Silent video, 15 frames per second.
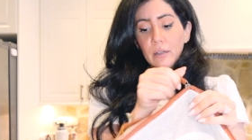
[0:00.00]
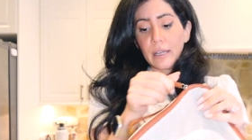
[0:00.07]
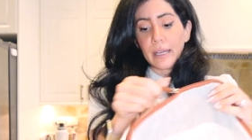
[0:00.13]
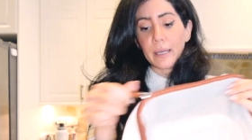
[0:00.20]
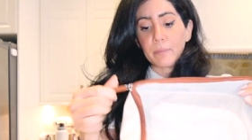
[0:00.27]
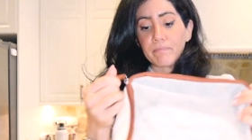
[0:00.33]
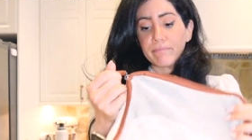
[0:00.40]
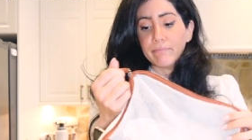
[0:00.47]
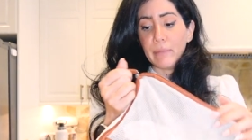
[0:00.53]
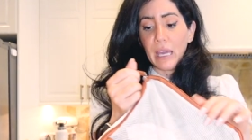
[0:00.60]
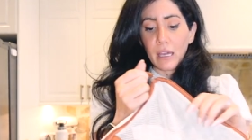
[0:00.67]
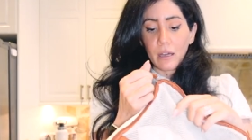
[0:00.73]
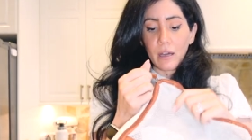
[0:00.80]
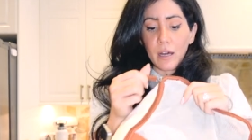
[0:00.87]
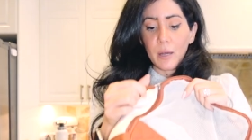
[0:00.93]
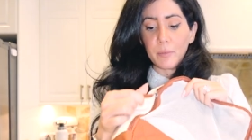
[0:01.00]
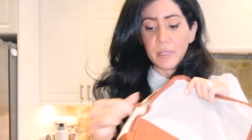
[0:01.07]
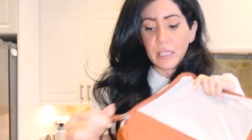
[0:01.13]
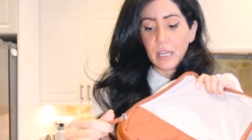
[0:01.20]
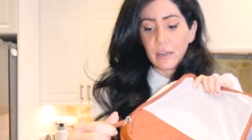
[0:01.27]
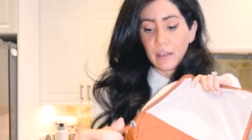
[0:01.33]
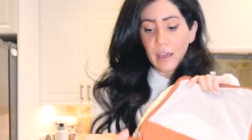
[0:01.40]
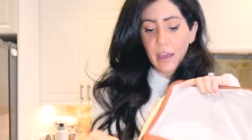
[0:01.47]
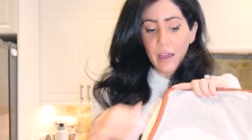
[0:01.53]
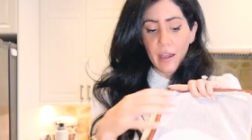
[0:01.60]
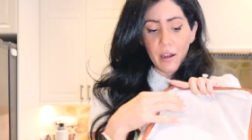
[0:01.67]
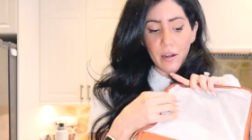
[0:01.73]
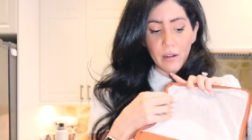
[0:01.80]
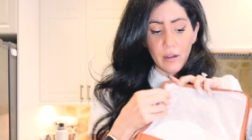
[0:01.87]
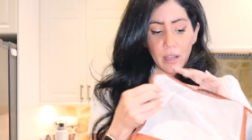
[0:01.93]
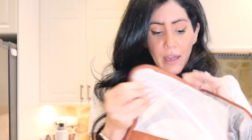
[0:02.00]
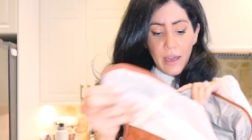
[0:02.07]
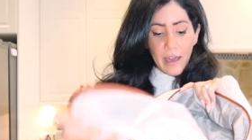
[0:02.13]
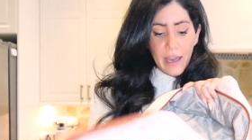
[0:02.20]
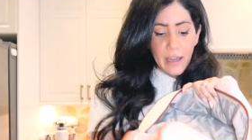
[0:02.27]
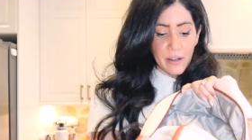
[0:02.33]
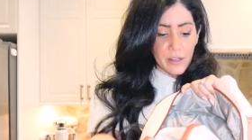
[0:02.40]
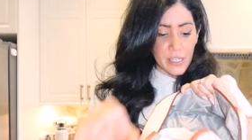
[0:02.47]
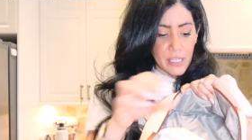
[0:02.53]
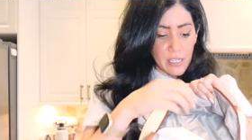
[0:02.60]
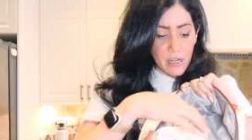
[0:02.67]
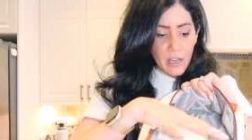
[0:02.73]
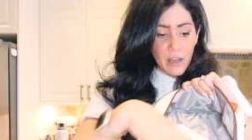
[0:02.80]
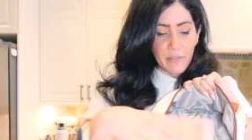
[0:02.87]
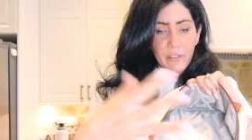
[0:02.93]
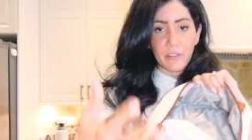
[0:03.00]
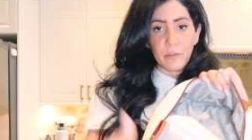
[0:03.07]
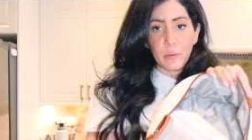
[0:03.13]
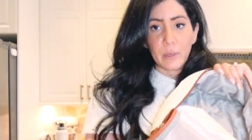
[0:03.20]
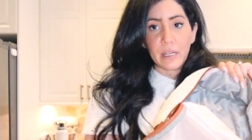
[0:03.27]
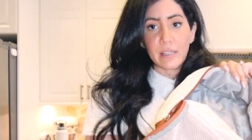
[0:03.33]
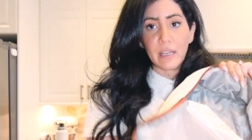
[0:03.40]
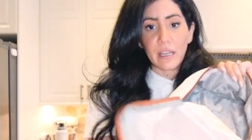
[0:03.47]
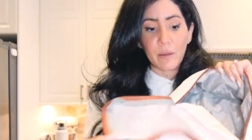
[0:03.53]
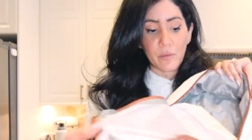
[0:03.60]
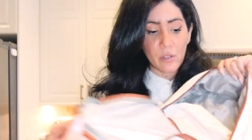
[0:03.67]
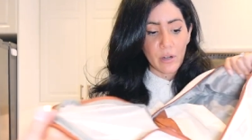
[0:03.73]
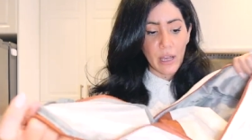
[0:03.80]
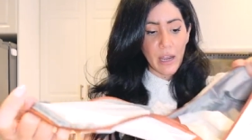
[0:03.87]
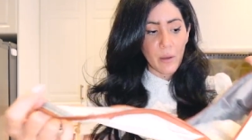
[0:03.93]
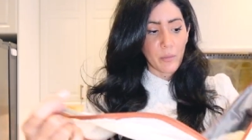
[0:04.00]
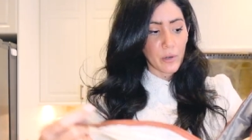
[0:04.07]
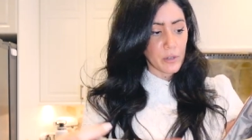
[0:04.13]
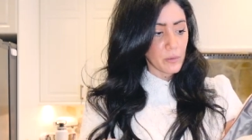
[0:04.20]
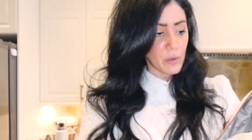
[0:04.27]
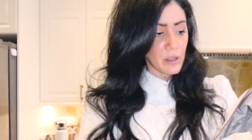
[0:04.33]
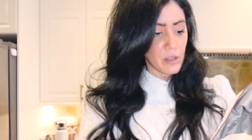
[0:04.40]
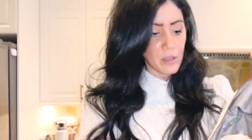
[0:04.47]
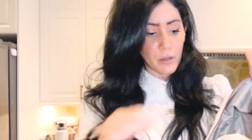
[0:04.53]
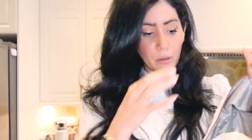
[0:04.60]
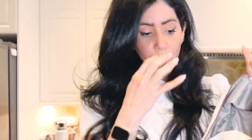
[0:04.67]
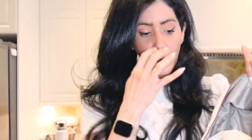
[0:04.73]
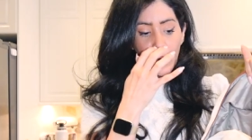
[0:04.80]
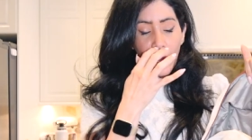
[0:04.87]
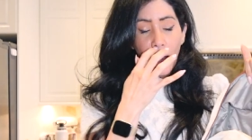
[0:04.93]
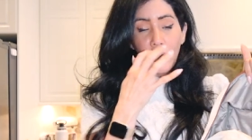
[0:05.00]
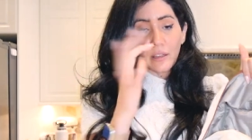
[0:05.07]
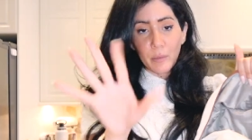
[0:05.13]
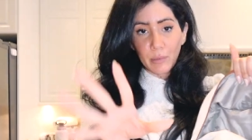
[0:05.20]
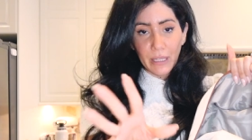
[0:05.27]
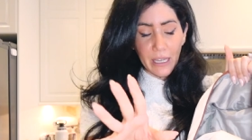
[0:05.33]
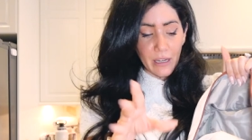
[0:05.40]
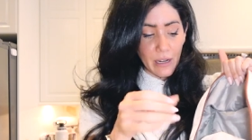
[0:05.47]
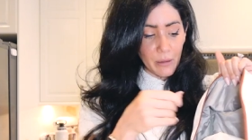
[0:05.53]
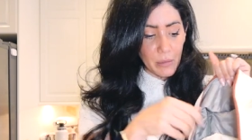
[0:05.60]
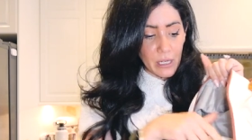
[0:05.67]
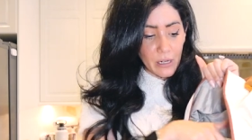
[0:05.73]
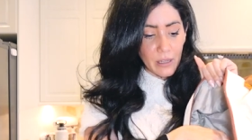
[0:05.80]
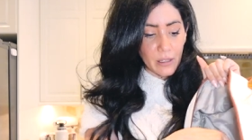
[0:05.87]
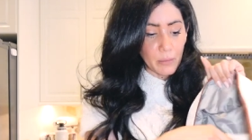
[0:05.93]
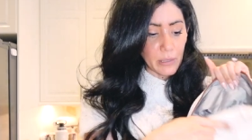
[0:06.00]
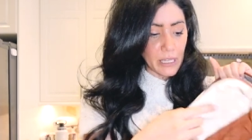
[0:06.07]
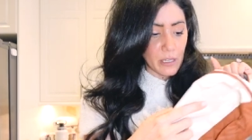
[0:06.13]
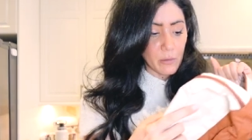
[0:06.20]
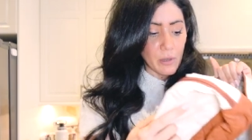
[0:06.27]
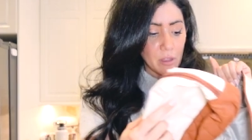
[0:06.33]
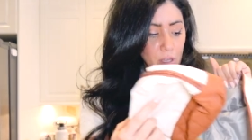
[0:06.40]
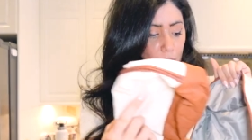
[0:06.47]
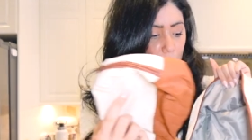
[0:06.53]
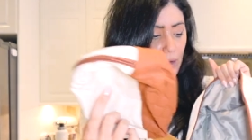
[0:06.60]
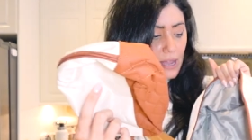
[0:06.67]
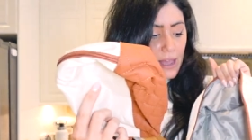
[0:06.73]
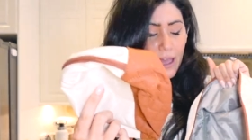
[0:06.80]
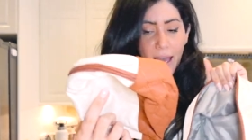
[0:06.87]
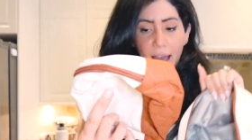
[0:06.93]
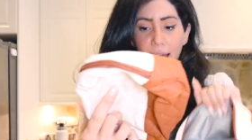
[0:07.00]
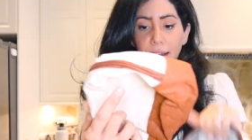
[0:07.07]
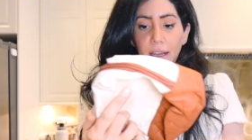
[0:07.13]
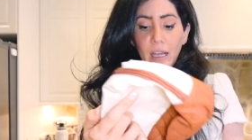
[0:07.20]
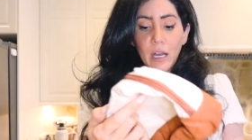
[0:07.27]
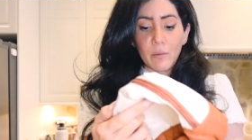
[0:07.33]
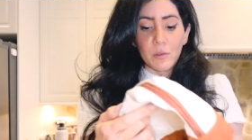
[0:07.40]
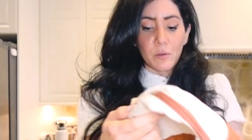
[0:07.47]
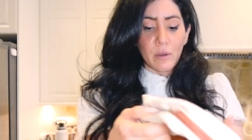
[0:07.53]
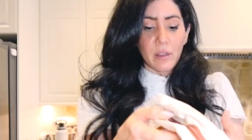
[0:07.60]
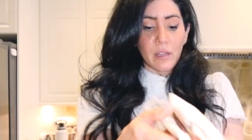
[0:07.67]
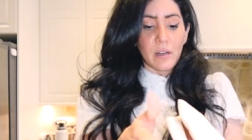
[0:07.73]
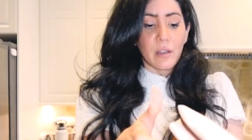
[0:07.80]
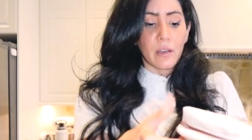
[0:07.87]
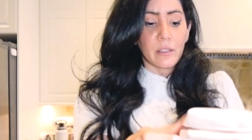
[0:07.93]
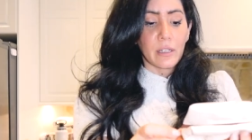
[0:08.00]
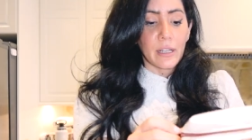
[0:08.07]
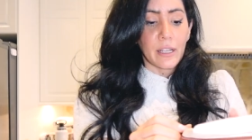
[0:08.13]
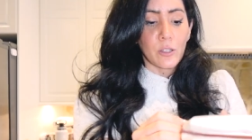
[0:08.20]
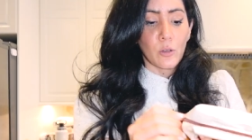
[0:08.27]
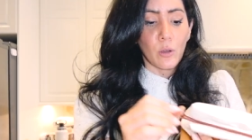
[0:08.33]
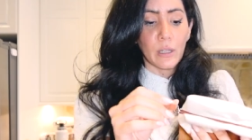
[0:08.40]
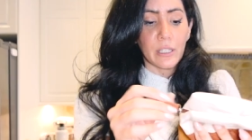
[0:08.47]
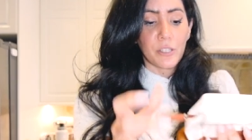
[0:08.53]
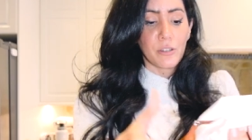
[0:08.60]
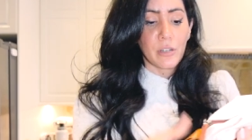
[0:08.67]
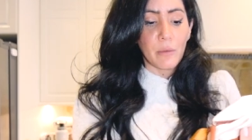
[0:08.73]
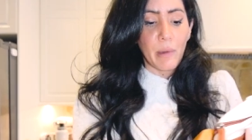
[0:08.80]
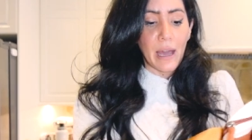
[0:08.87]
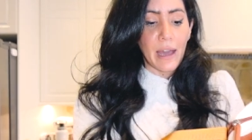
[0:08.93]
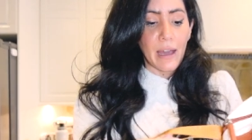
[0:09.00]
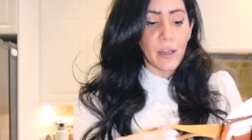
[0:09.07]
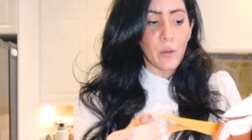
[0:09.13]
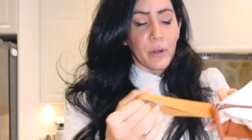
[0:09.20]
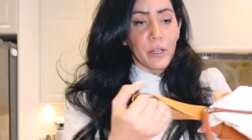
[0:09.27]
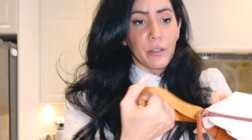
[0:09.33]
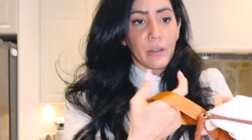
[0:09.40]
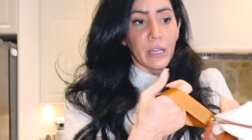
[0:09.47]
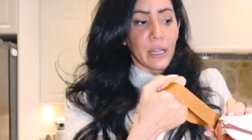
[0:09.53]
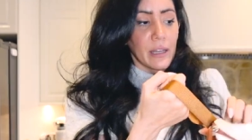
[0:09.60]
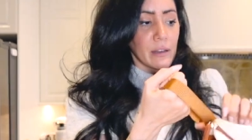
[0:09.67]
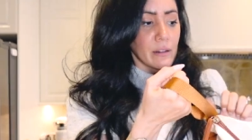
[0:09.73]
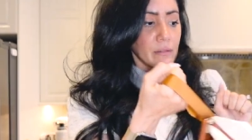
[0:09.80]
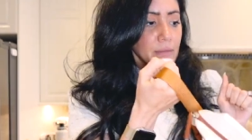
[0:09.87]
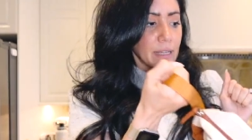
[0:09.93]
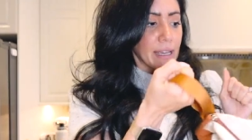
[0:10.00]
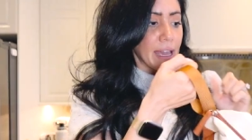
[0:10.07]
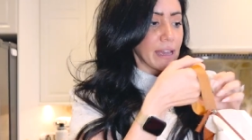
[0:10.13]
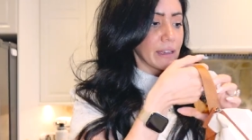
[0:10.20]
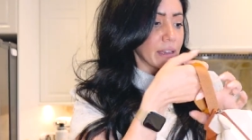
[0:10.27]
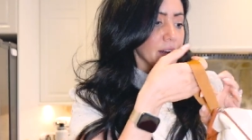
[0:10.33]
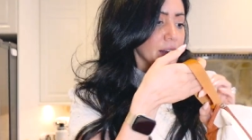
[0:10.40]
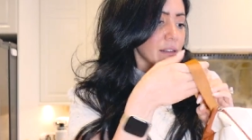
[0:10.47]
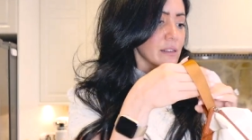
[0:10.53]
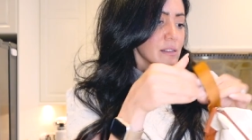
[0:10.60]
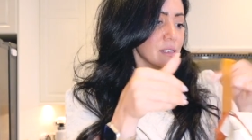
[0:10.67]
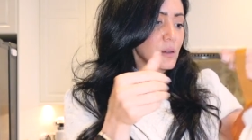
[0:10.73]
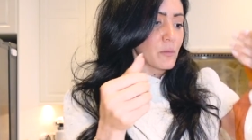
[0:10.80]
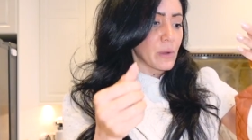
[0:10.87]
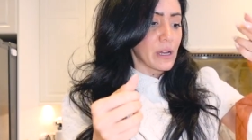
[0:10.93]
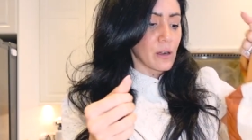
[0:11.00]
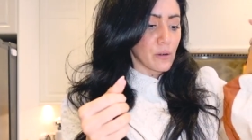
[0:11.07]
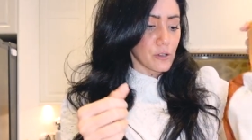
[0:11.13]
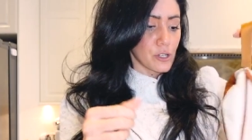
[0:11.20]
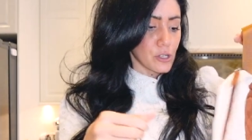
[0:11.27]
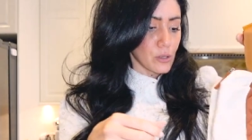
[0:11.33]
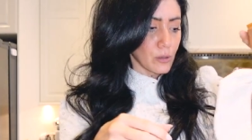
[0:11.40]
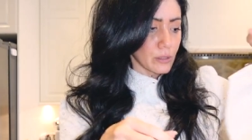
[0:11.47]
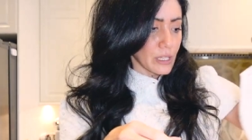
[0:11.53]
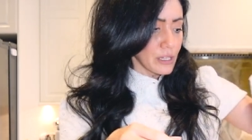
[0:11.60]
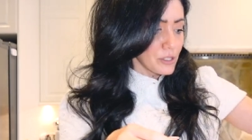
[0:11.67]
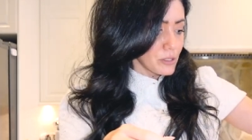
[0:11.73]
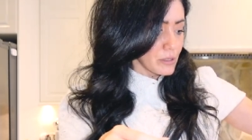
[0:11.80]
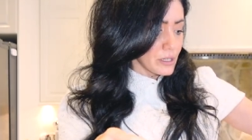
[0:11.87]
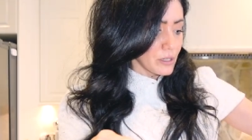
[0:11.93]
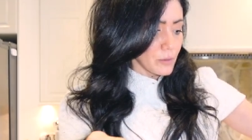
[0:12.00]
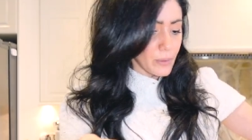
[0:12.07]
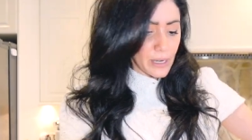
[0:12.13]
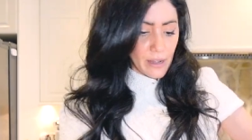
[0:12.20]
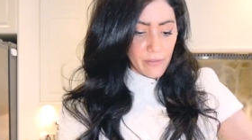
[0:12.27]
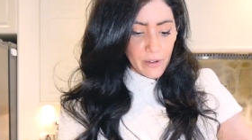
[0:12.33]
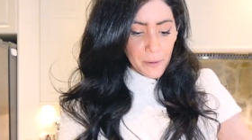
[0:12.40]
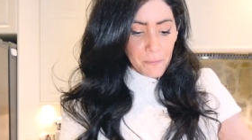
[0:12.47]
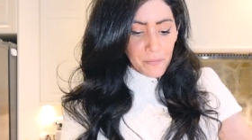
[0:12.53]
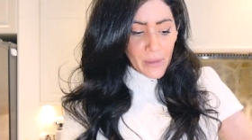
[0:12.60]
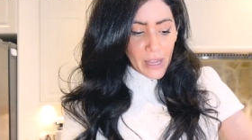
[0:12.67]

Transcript: like makeup, skincare, hair stuff if you want to take them to the airport with you, on the plane, I mean on the plane with you. And it comes with another like toiletry bag where you can like hang it in somewhere or just hold on to it or whatever.